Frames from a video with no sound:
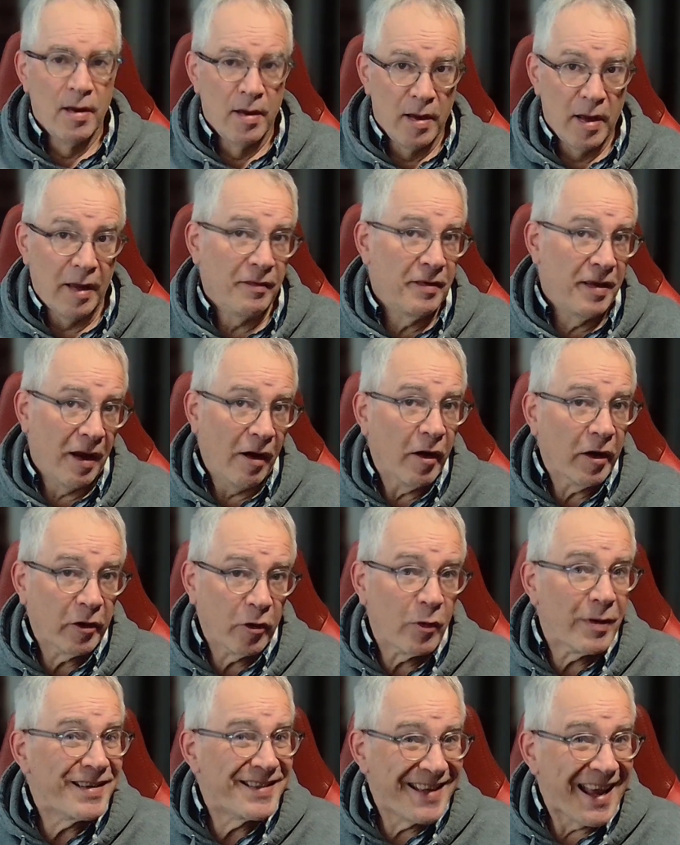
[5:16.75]
And
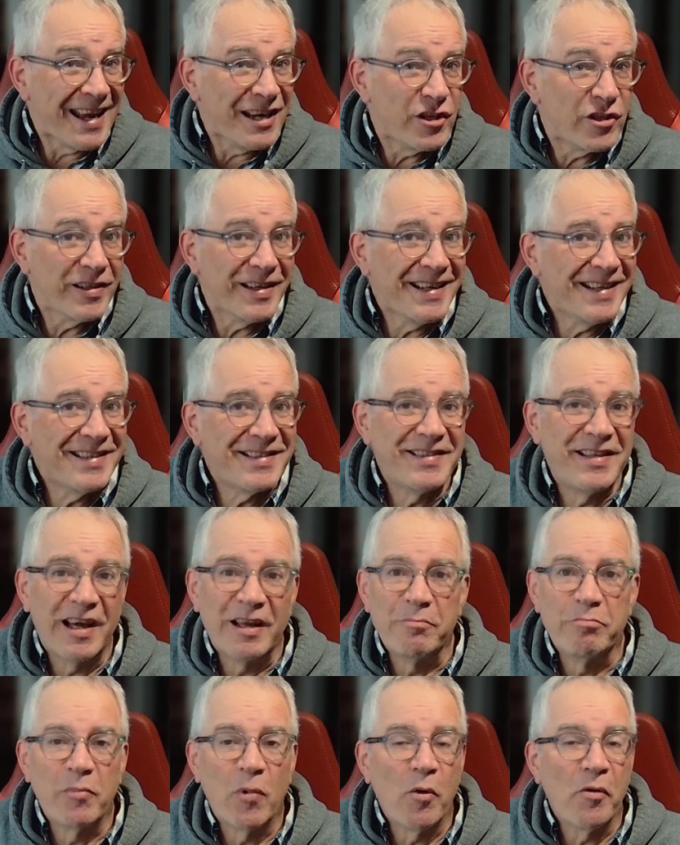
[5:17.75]
characterization is done
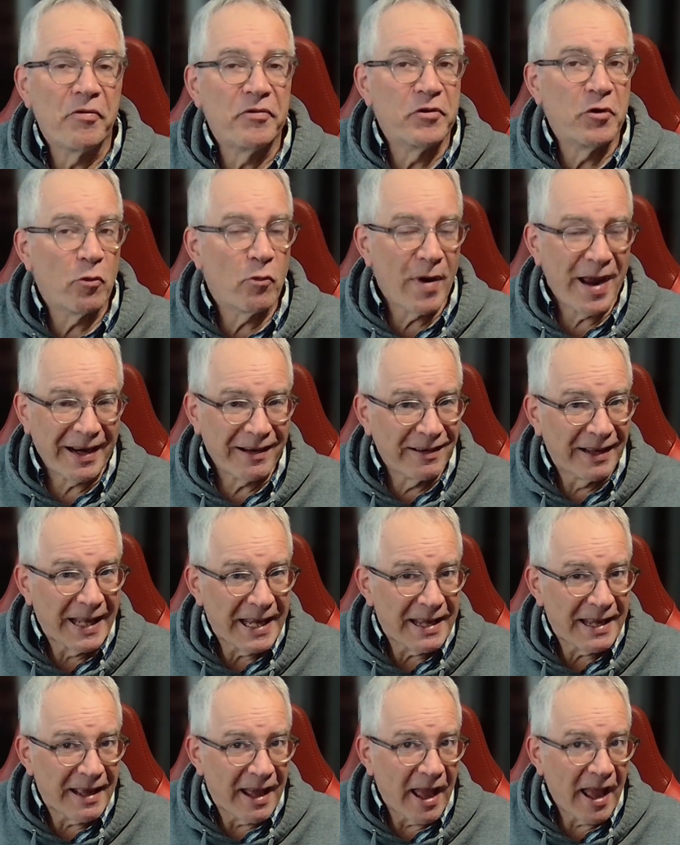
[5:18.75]
both
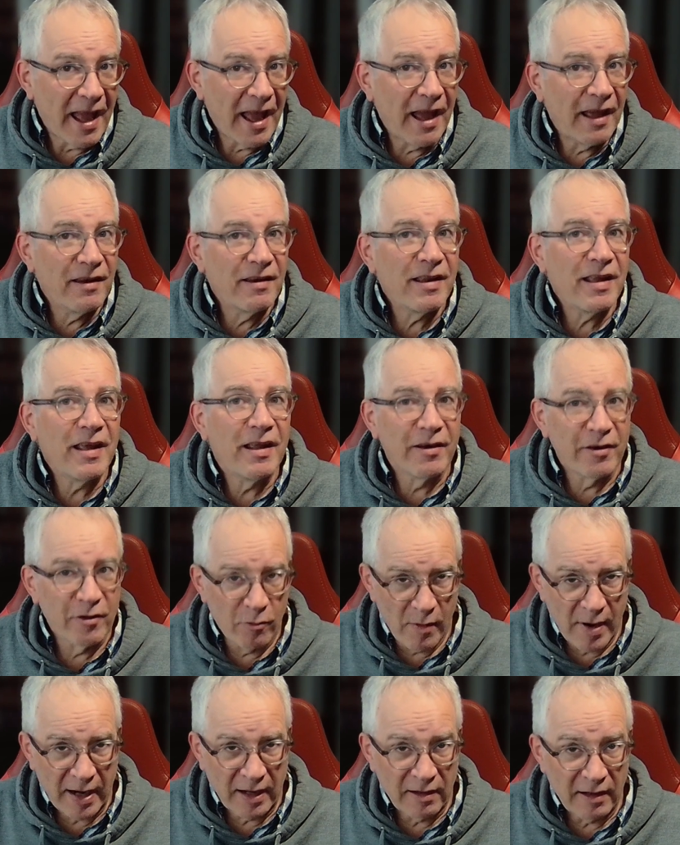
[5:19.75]
directly and
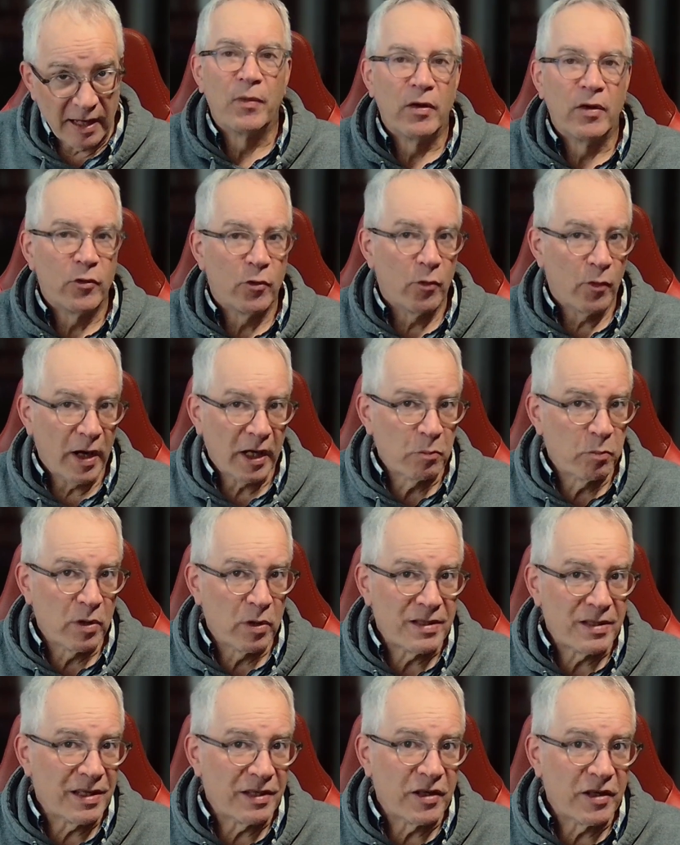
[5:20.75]
indirectly. Direct
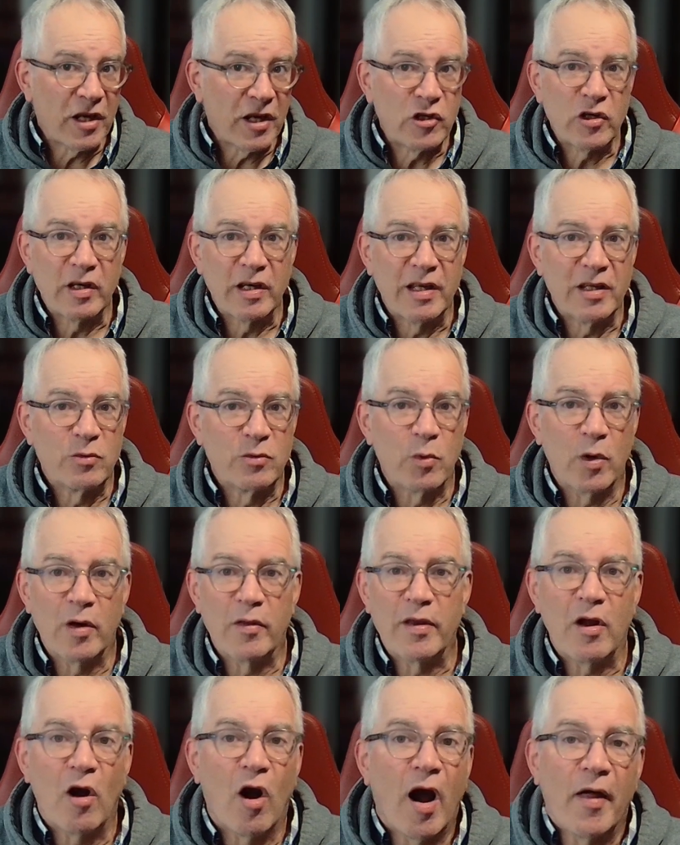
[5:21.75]
presentation is where
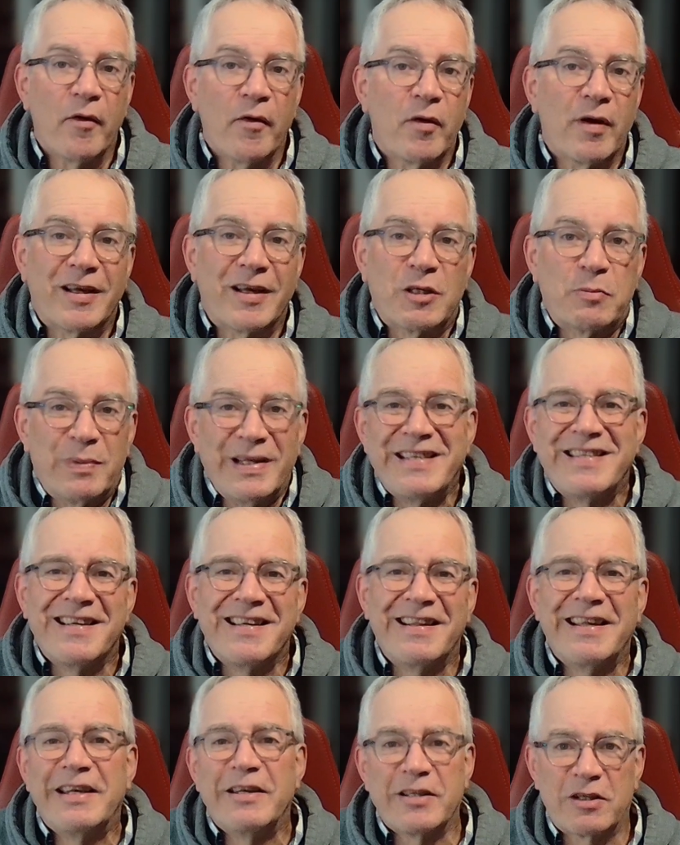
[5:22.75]
the author
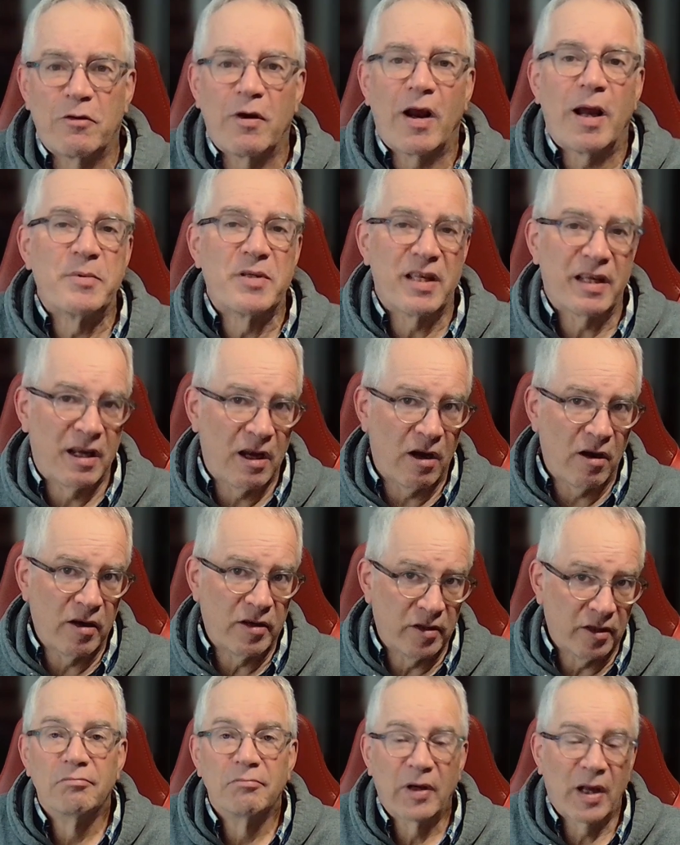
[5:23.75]
explicitly describes the
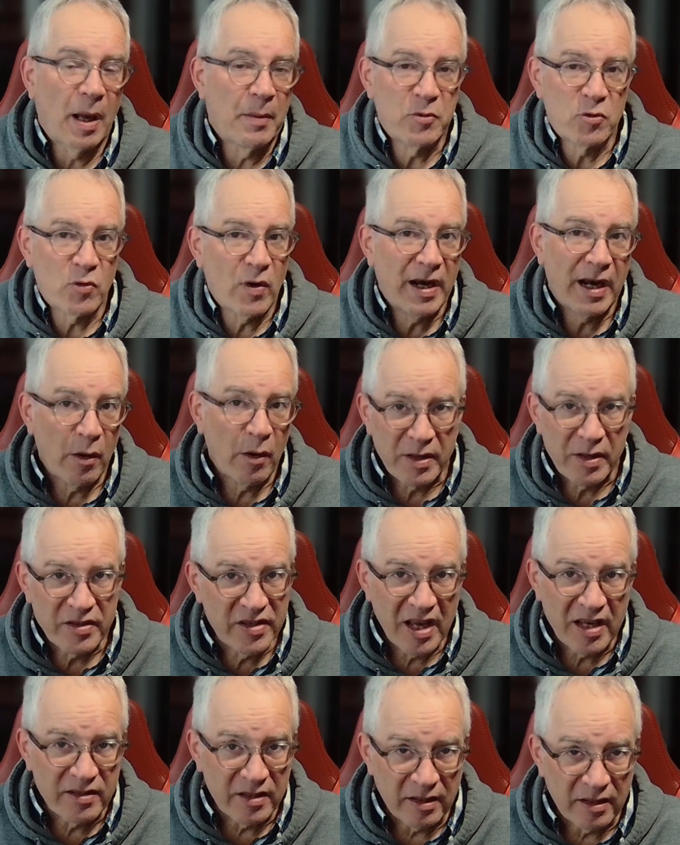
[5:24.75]
character, comes right out and
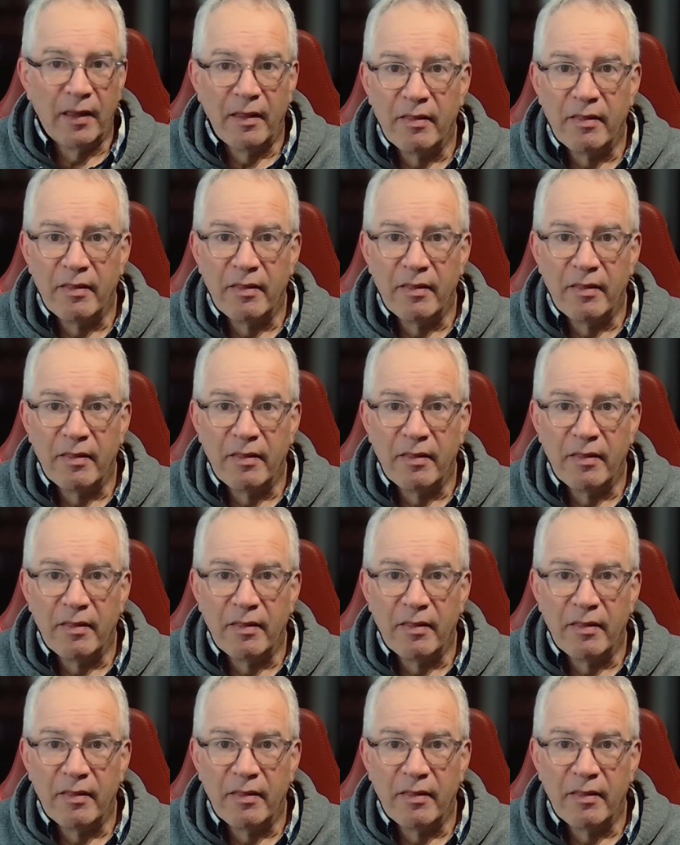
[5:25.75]
says it.